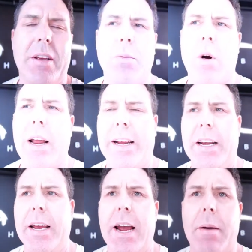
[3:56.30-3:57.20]
He's more like
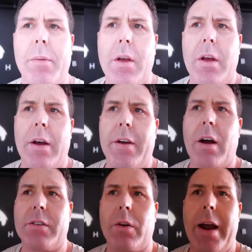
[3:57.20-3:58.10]
EDM. They
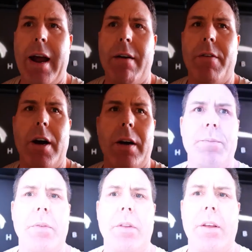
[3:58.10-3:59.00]
also had
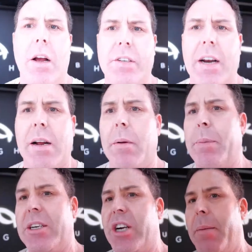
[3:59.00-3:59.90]
a couple big J